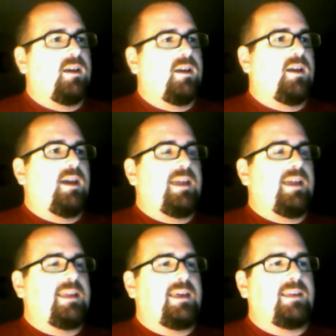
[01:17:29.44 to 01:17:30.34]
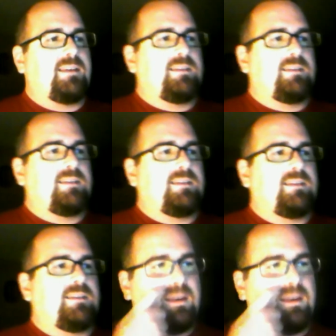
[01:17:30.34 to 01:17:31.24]
and then
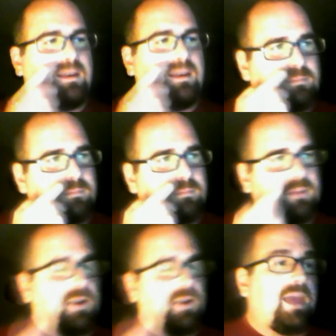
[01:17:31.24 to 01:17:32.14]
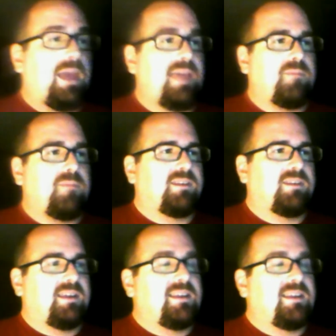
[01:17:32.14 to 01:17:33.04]
had you know eight months.
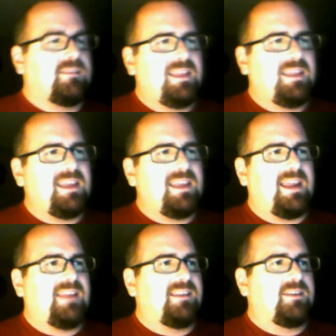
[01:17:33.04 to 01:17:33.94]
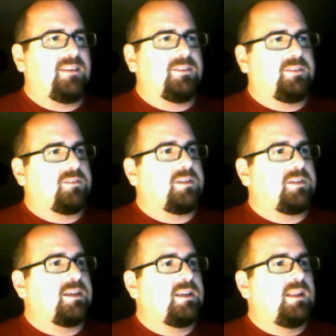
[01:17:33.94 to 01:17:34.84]
He had, I think he had ACL surgery,
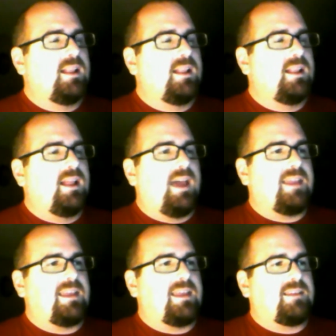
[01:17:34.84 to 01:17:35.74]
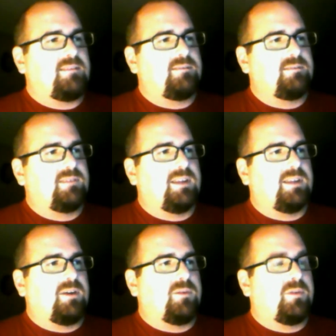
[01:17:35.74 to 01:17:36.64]
and then you
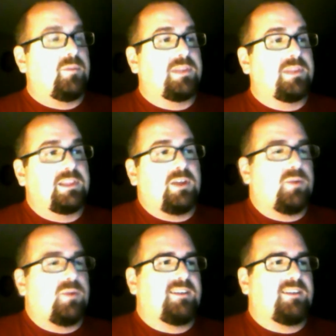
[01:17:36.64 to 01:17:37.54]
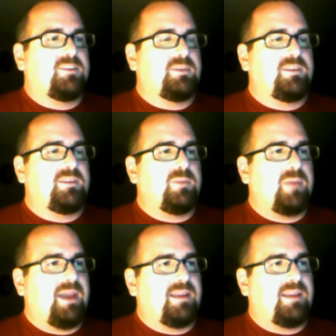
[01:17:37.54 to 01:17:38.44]
know the but the thought process was he'd be
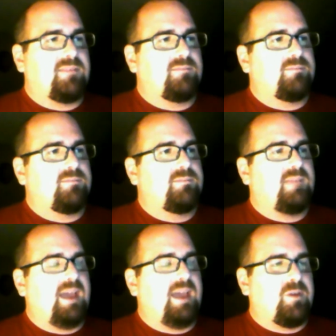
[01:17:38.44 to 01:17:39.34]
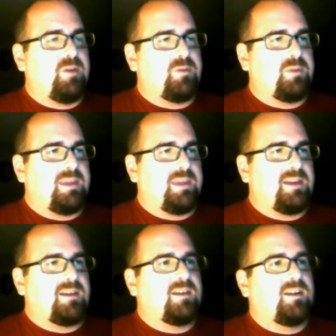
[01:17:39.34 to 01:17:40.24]
back in halfway through the
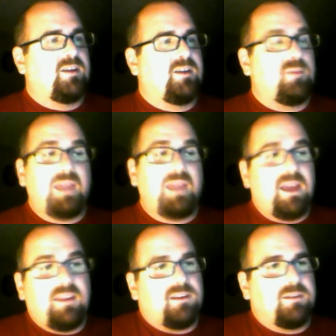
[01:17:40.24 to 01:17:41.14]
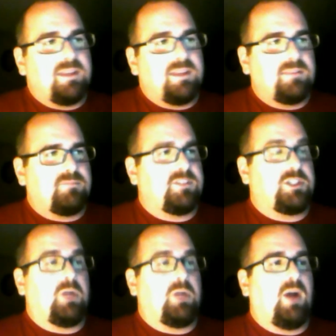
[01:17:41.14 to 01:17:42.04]
year. But yeah, you know he could
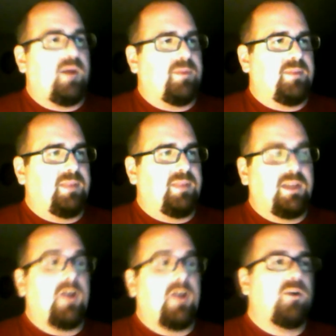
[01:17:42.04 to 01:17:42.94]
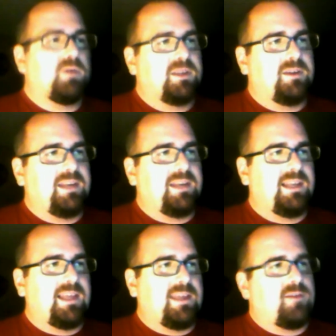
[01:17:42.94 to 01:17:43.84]
show up and then be like, oh well, you know he needed
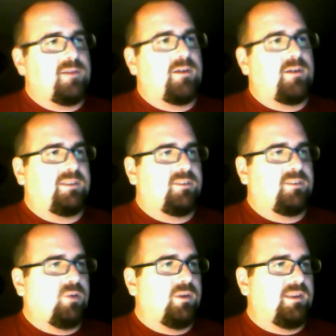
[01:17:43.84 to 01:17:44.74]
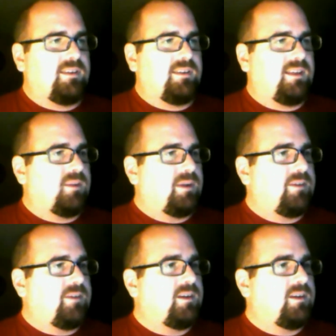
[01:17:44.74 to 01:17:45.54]
that year off because he tore his ACL or whatever.